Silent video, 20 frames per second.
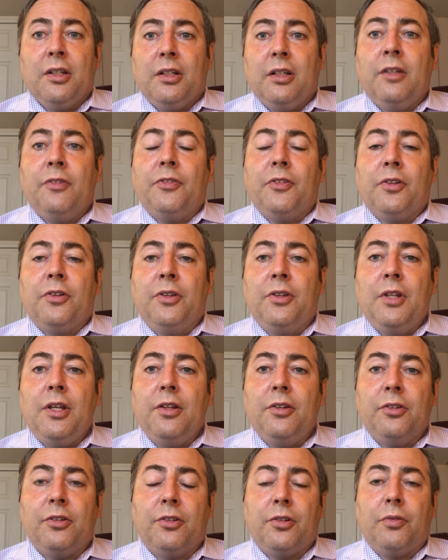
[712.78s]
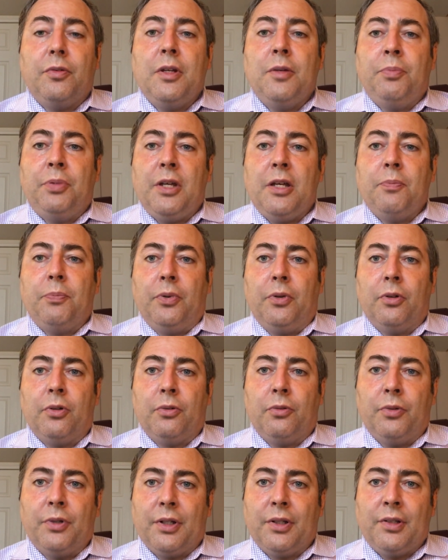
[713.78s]
If these three people
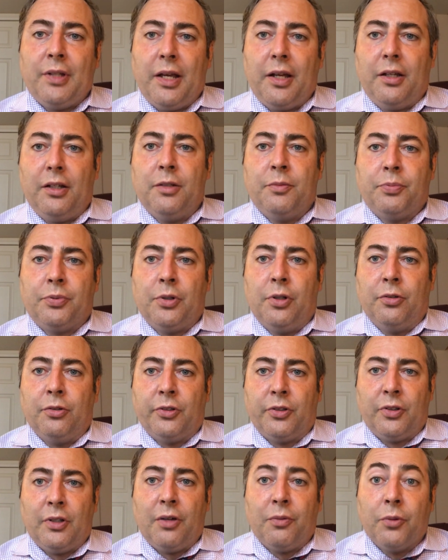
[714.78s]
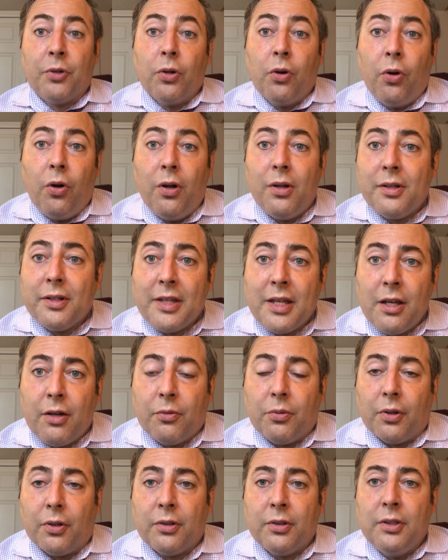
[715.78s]
were to take an approach that we're all
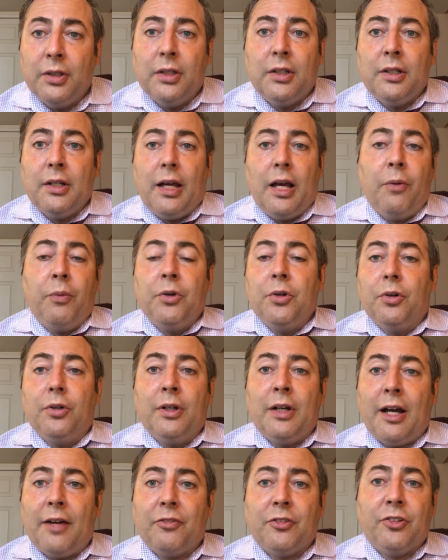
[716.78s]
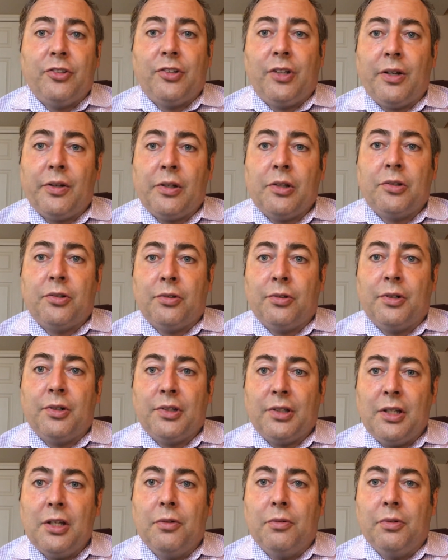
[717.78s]
equal and we all have to share the
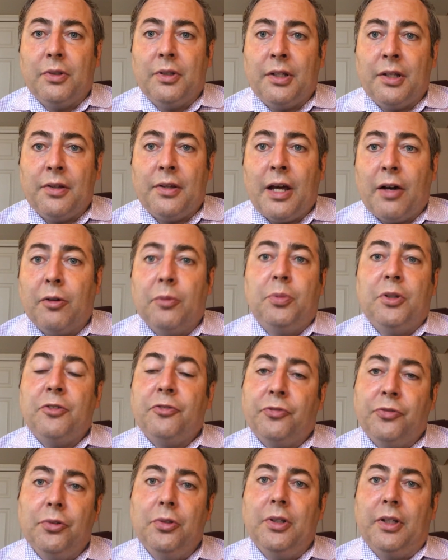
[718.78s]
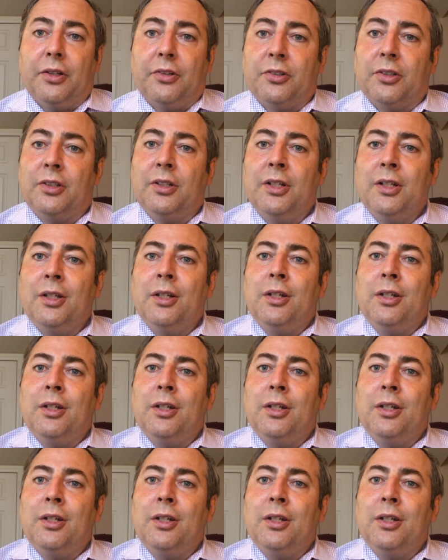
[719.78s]
chores equally, that would be foolish,